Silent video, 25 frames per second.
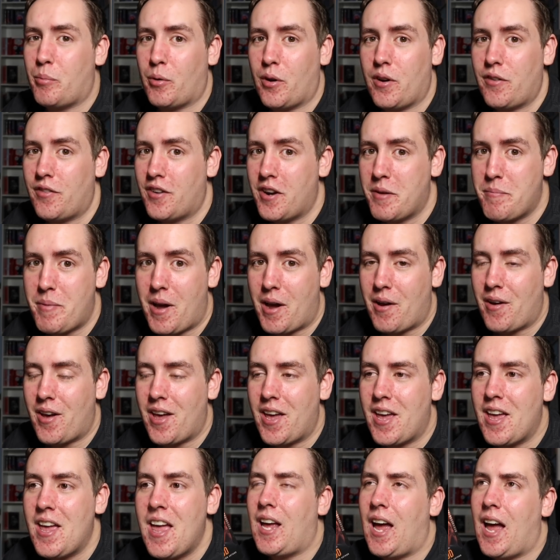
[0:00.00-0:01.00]
boyfriend about
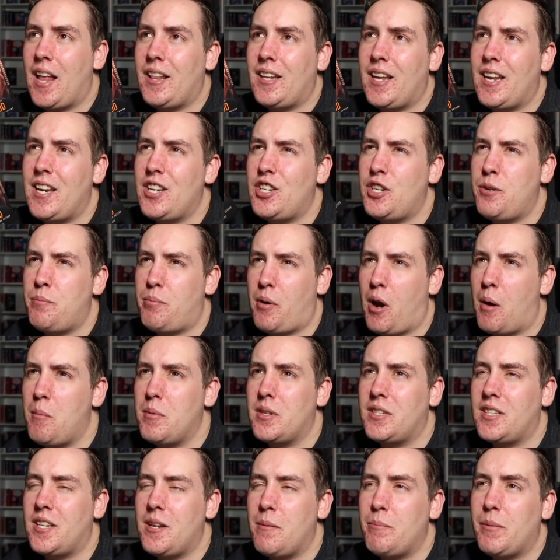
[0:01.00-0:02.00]
it, and then she
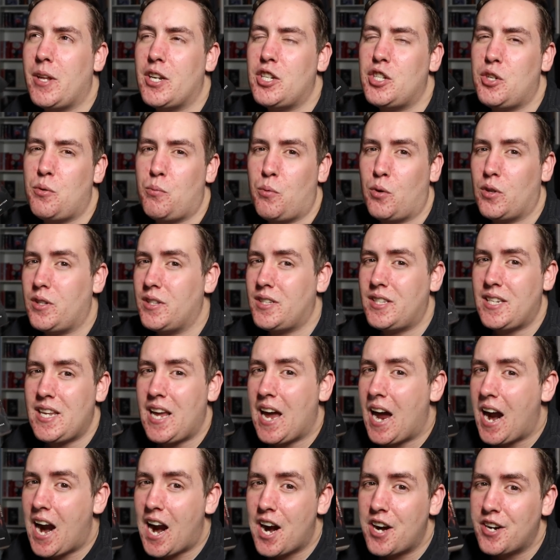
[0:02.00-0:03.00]
promised him that she wouldn't see
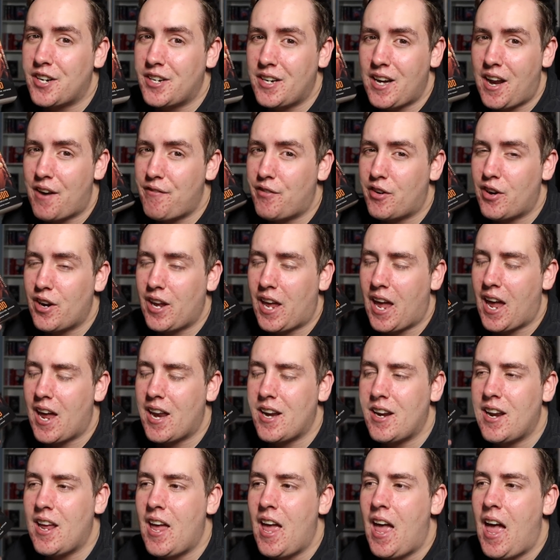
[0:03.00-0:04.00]
Hardin ever
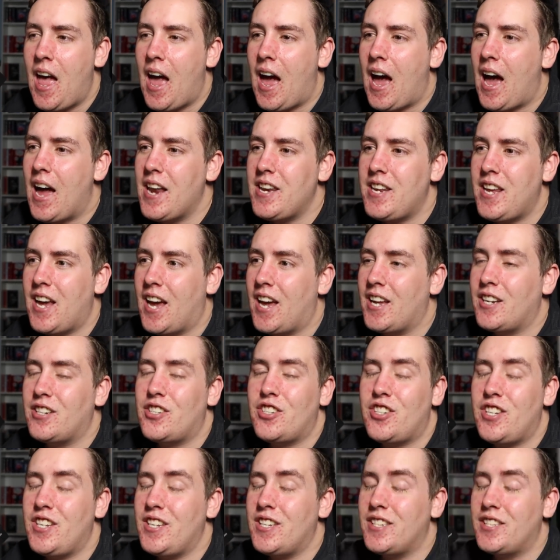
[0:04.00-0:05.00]
again. And yet
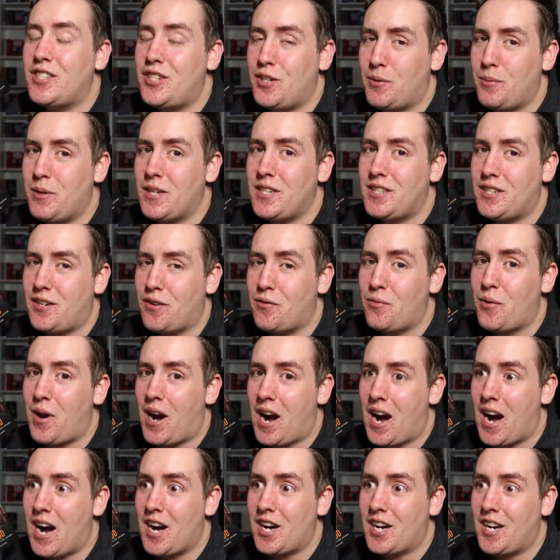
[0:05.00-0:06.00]
she is doing stuff with
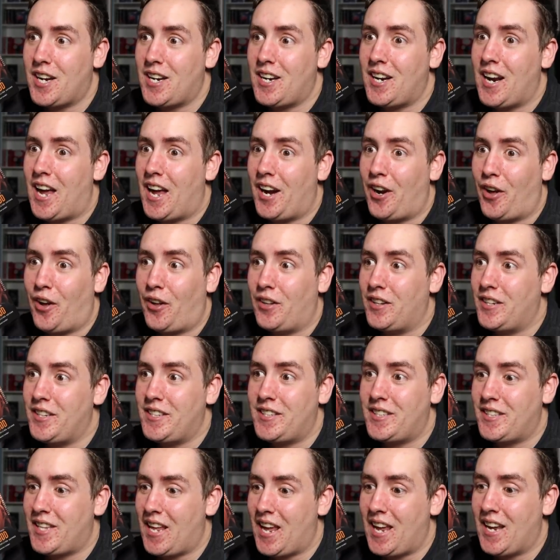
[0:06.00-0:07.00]
Hardin and all
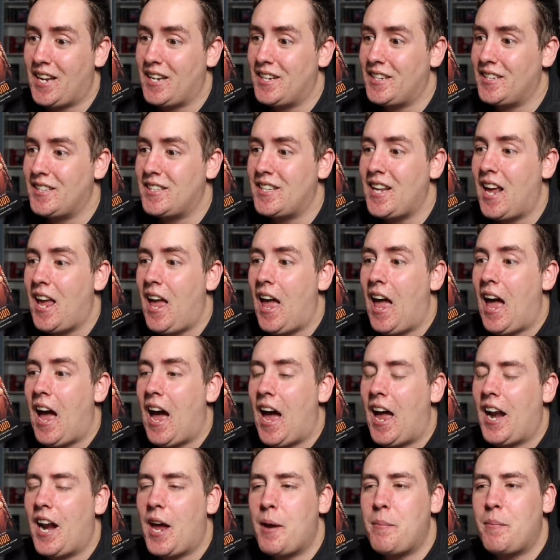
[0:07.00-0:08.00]
these things.
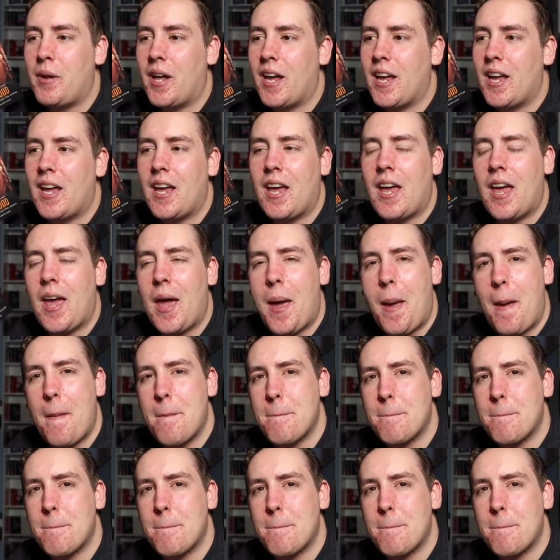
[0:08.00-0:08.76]
And I'm like,